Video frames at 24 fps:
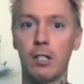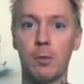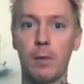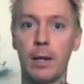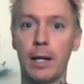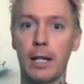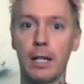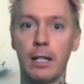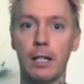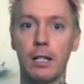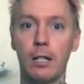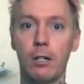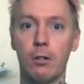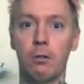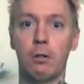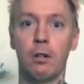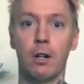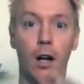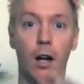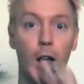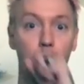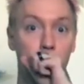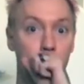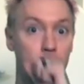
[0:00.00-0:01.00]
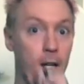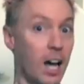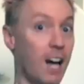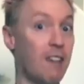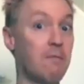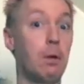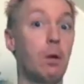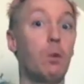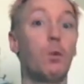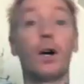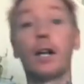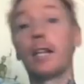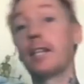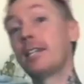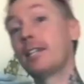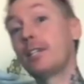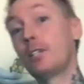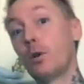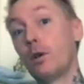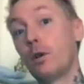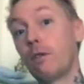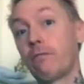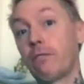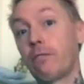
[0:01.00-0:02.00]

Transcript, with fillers: spanking new. I've been wanting to do it